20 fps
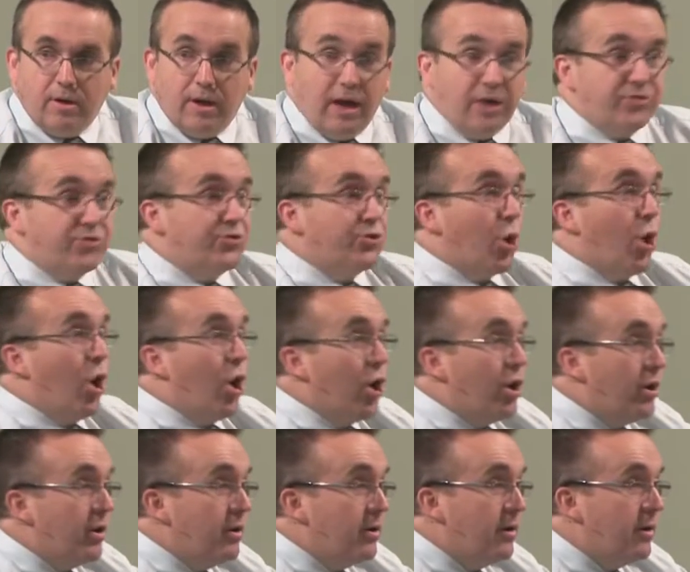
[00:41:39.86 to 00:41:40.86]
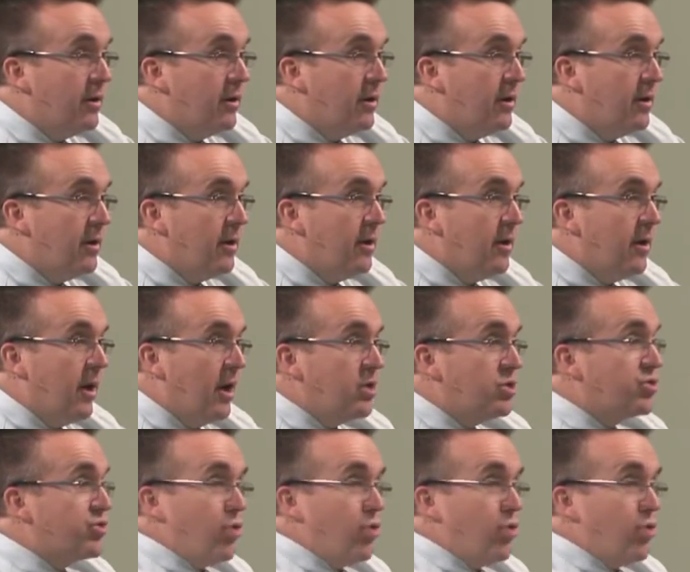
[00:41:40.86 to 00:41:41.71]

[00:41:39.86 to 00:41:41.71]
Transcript: and turn and